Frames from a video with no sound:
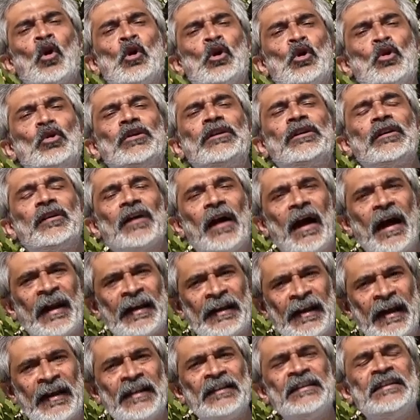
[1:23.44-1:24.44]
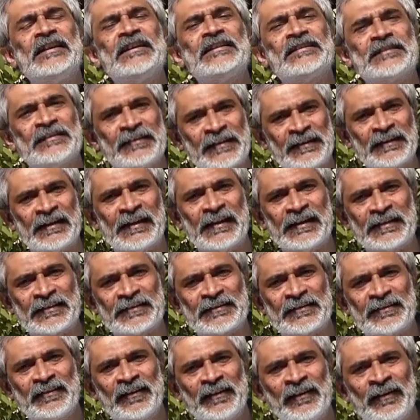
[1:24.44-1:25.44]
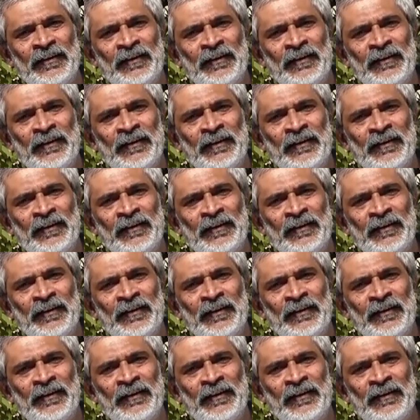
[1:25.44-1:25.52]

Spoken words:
good and healthy seedlings.